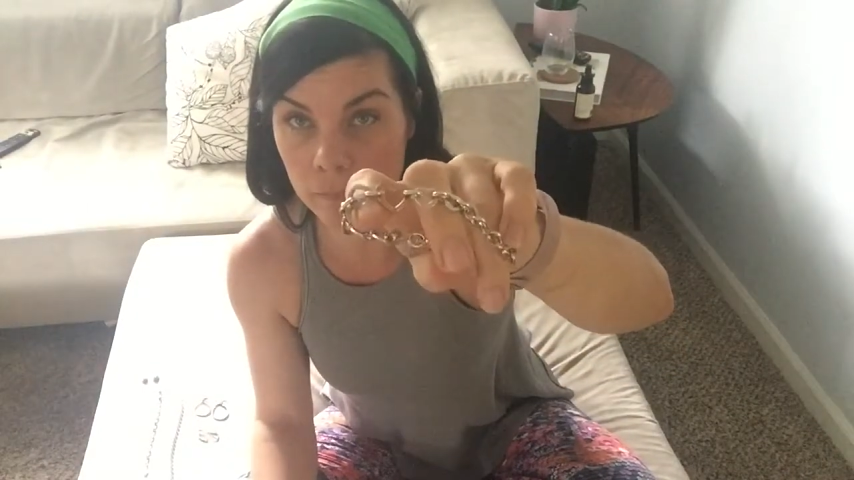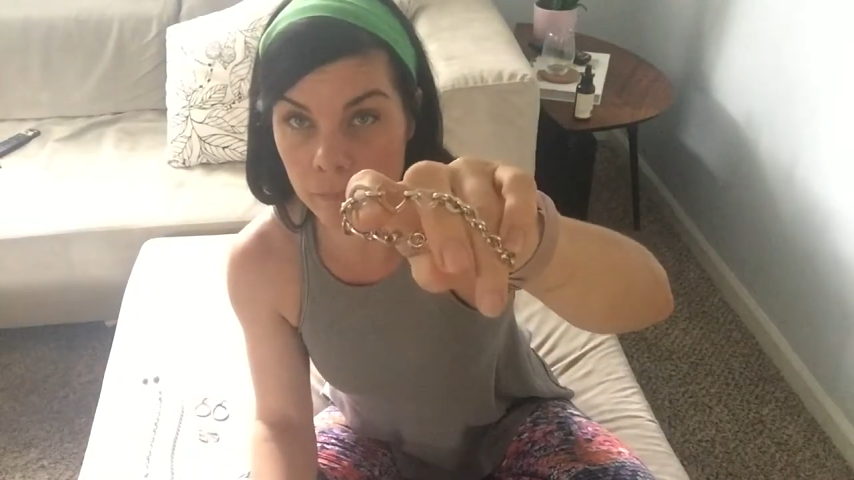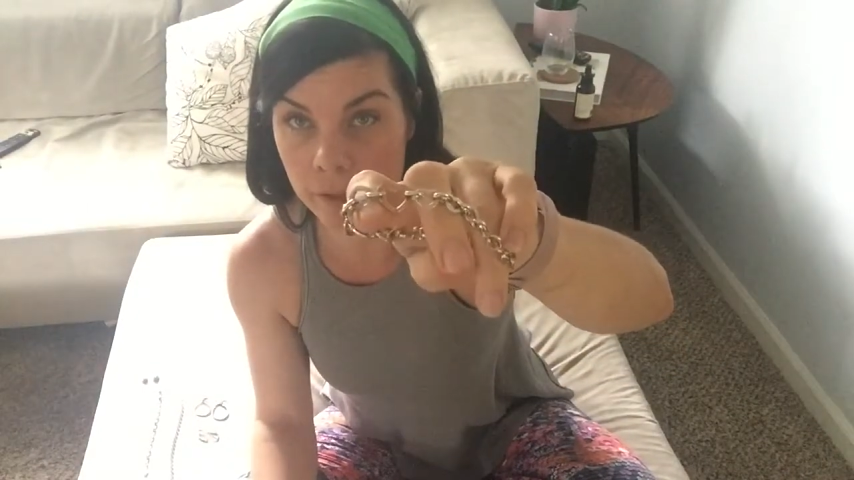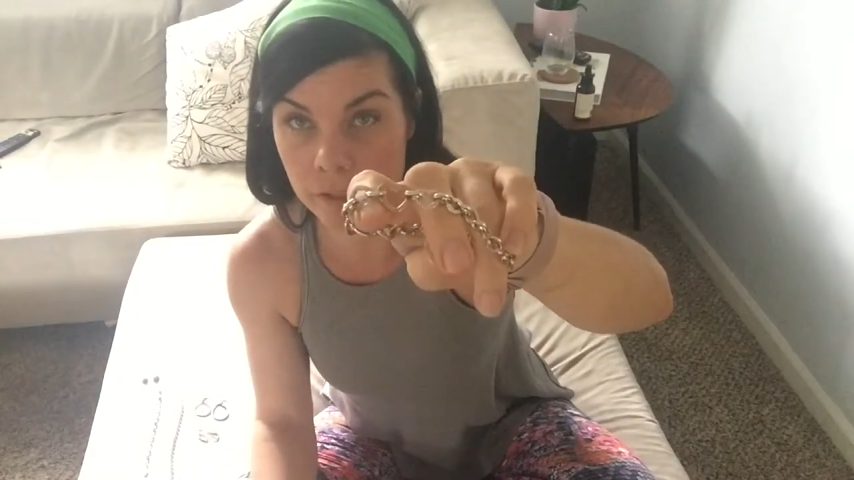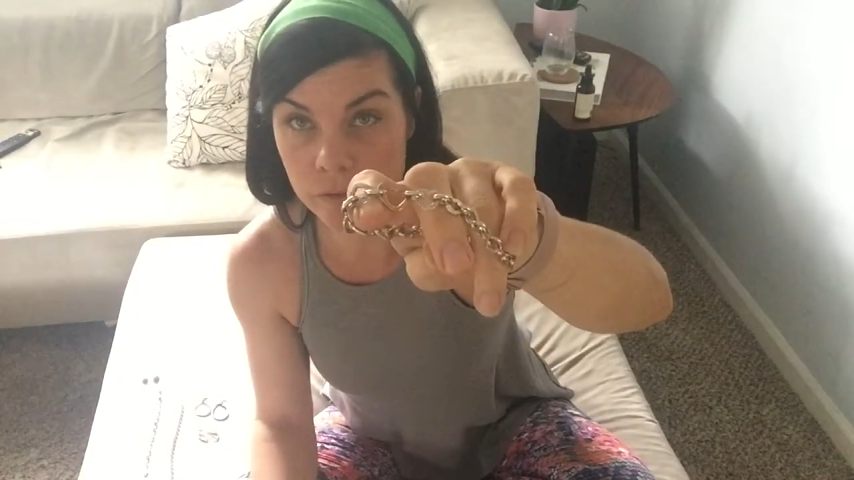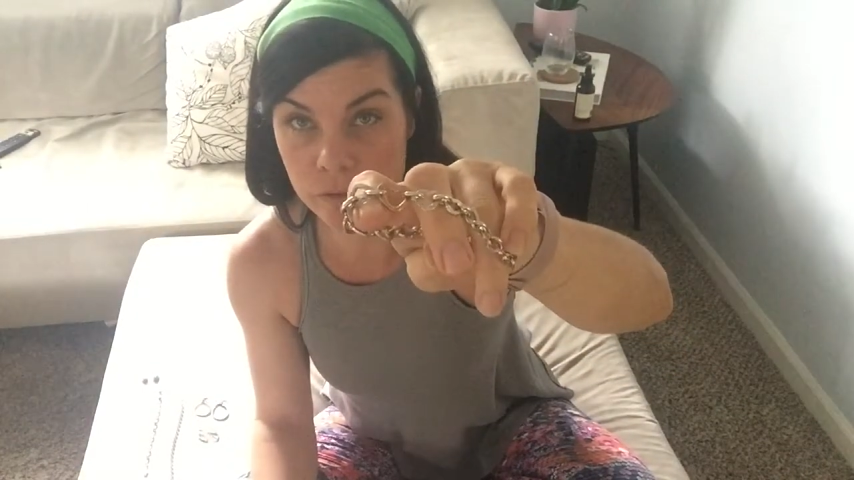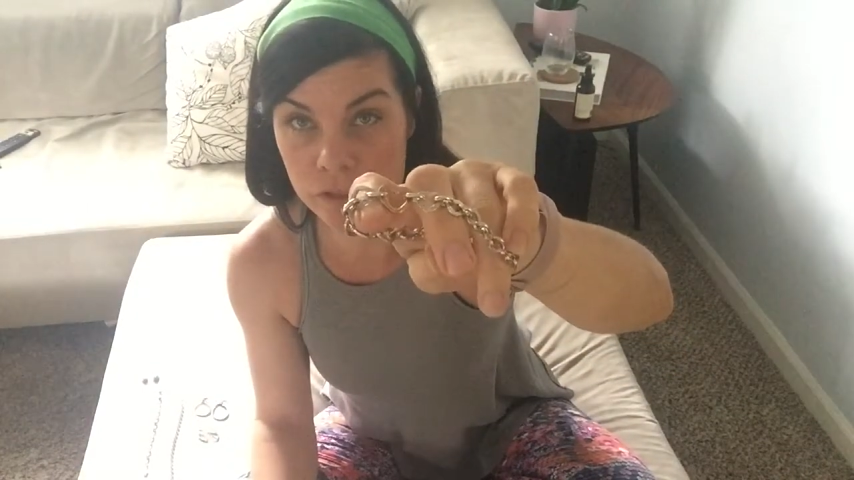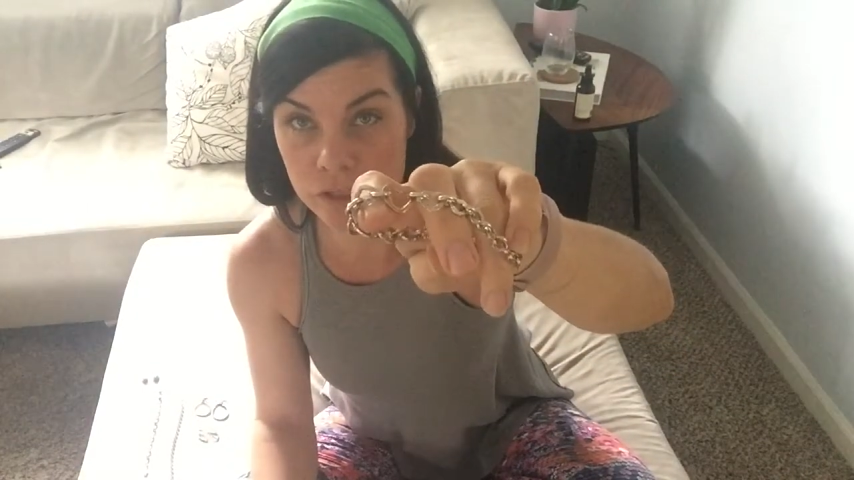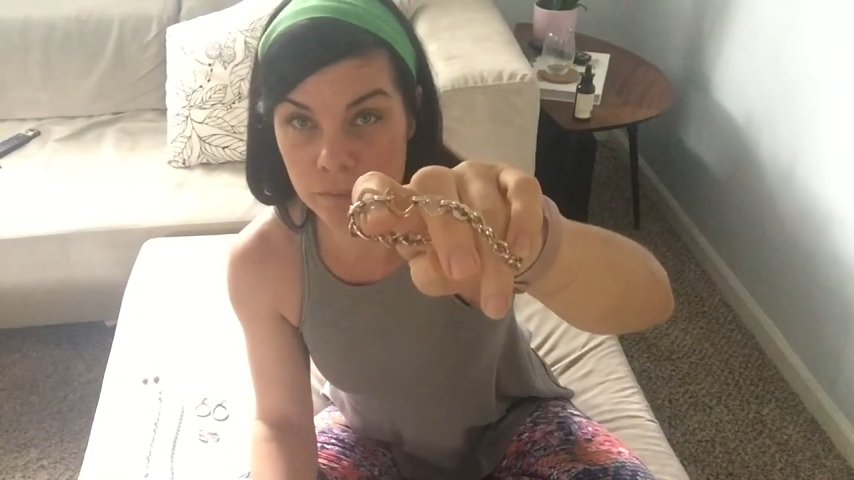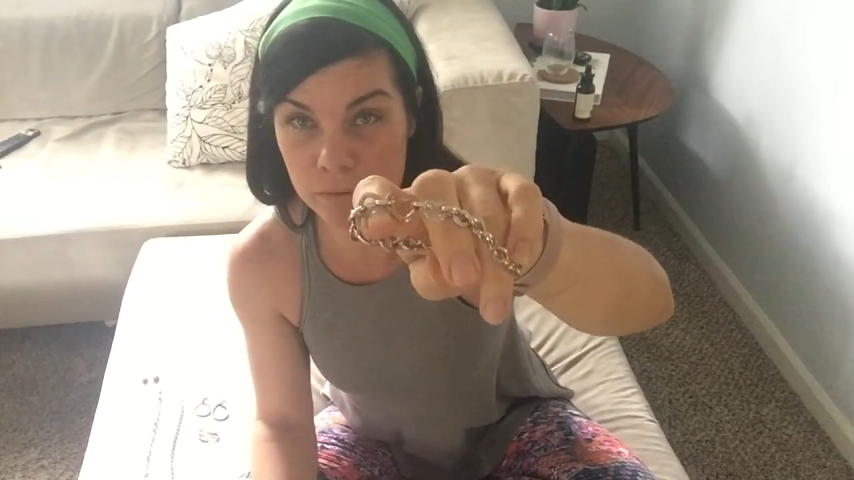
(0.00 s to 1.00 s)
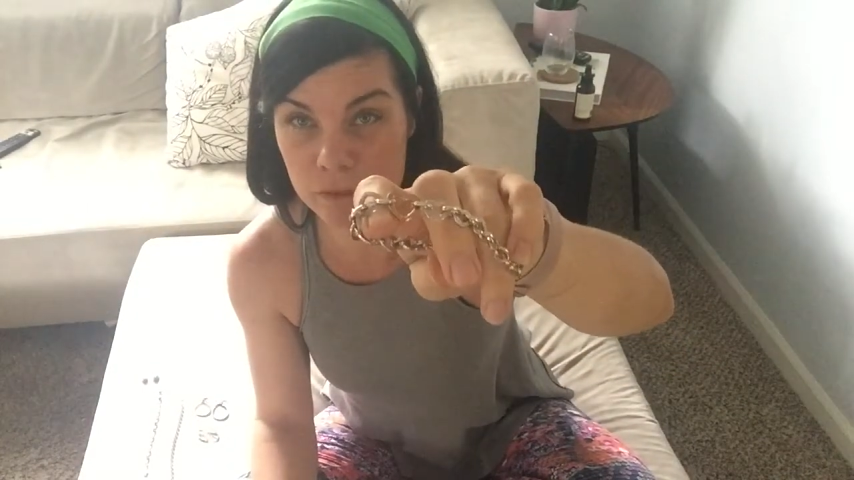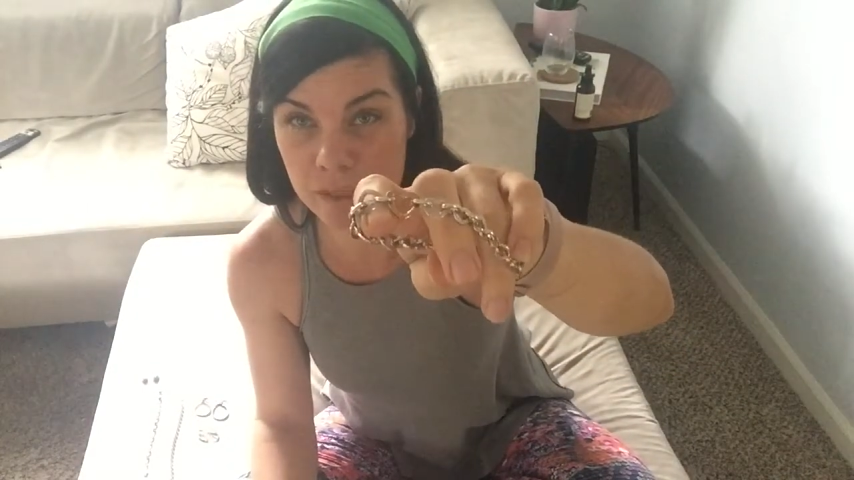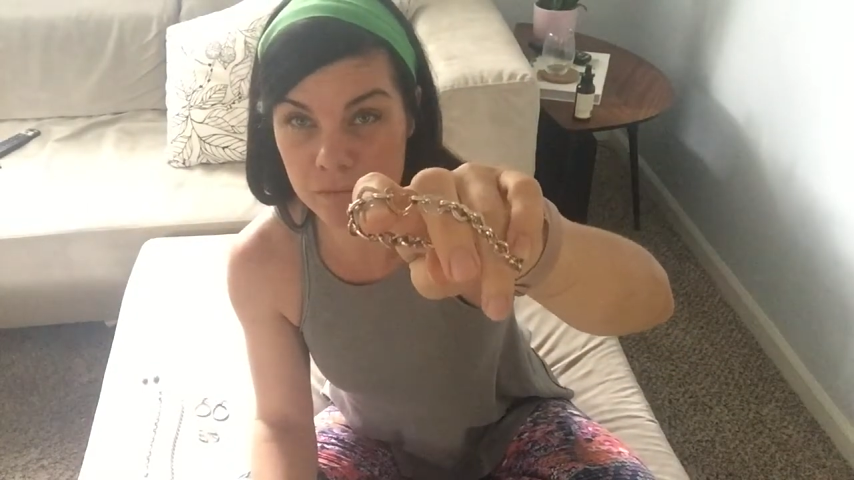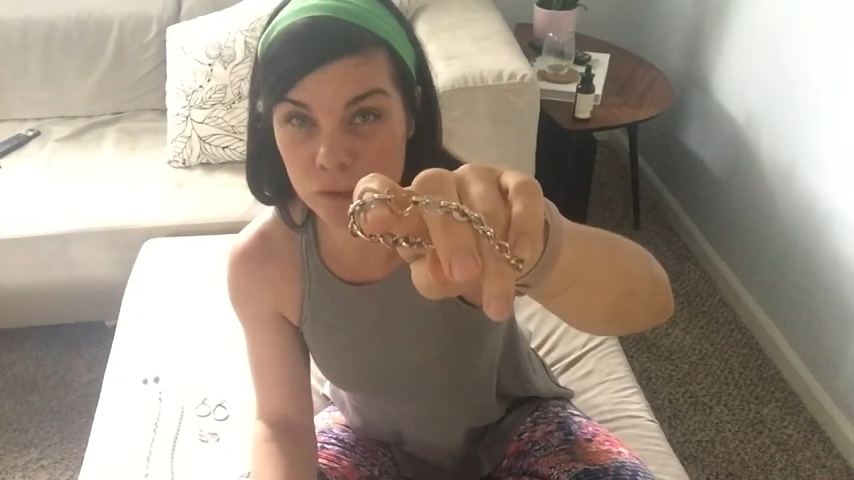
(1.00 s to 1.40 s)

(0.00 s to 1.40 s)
priced really cheap. You just have